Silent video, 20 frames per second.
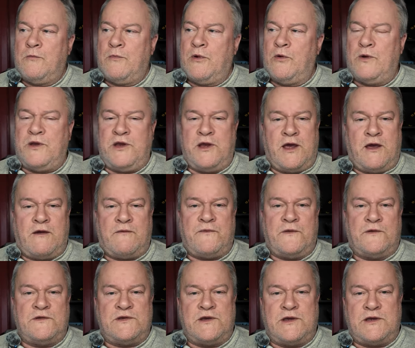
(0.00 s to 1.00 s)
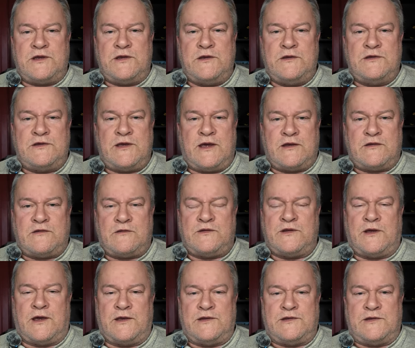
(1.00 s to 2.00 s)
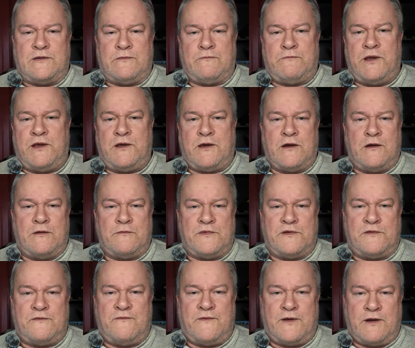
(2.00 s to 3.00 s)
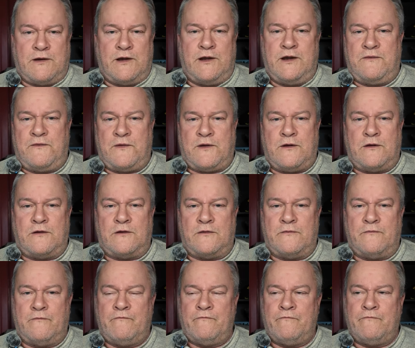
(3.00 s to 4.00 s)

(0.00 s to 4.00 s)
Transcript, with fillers: But when you have those issues, exercising becomes very difficult.